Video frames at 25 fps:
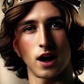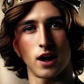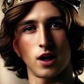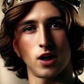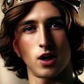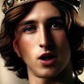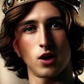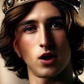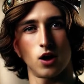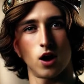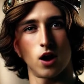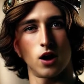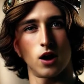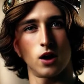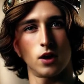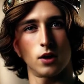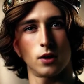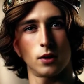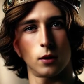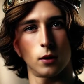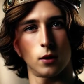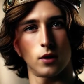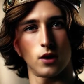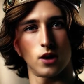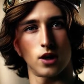a struggle
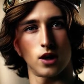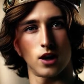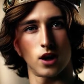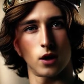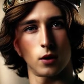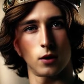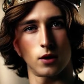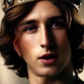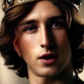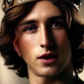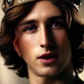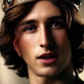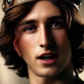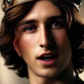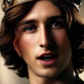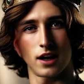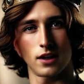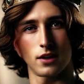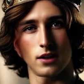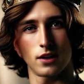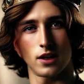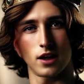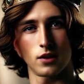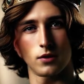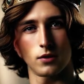that would sow the
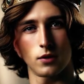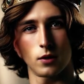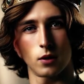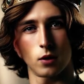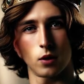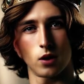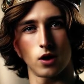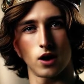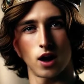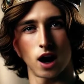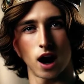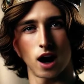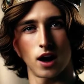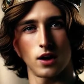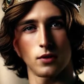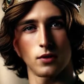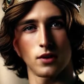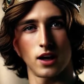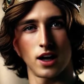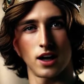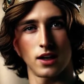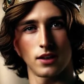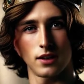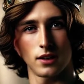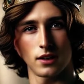seeds of future
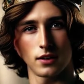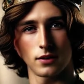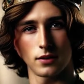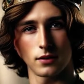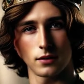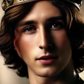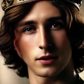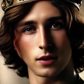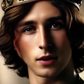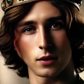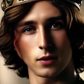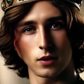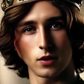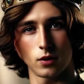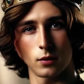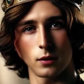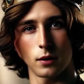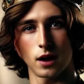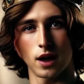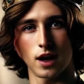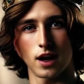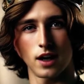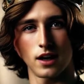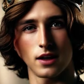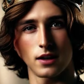conflicts. For
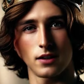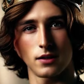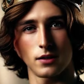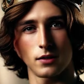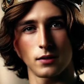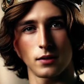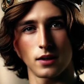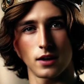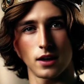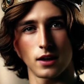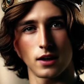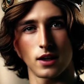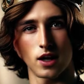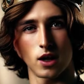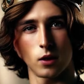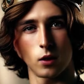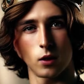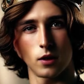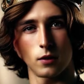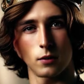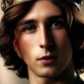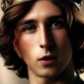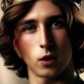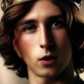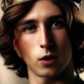me, this
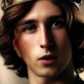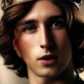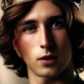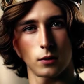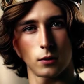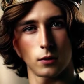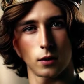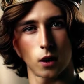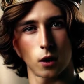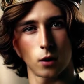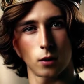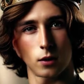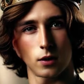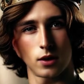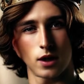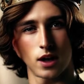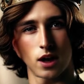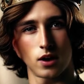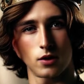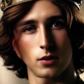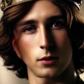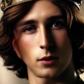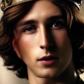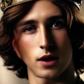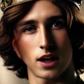was both a moment
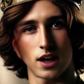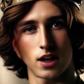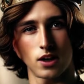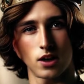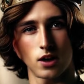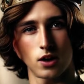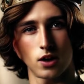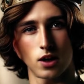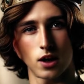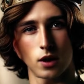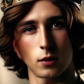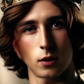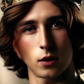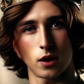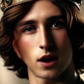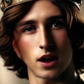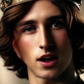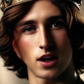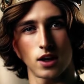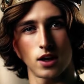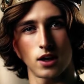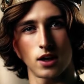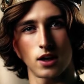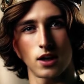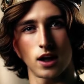of potential
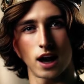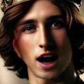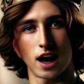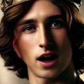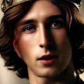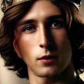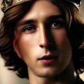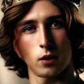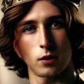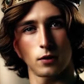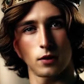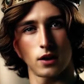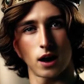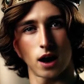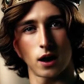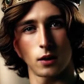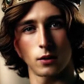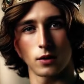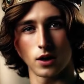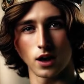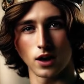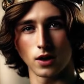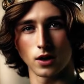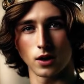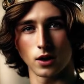liberation and
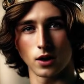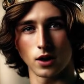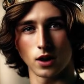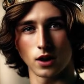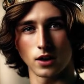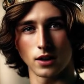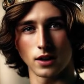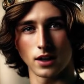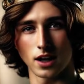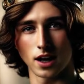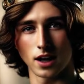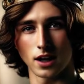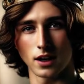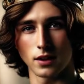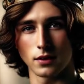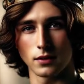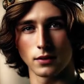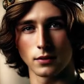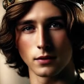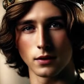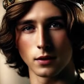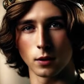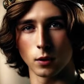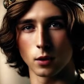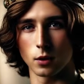profound uncertainty.
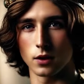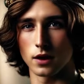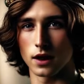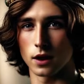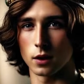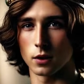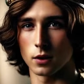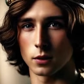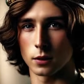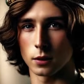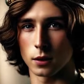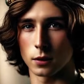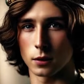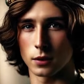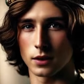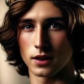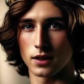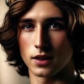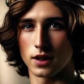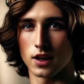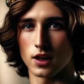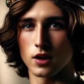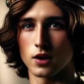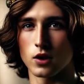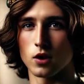Without
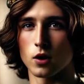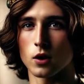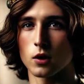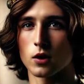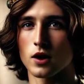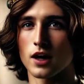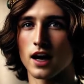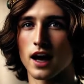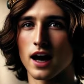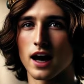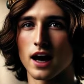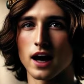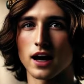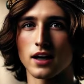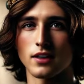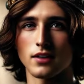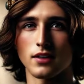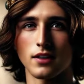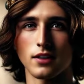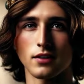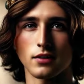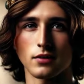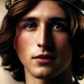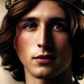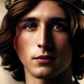Pippin's controlling
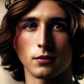hand,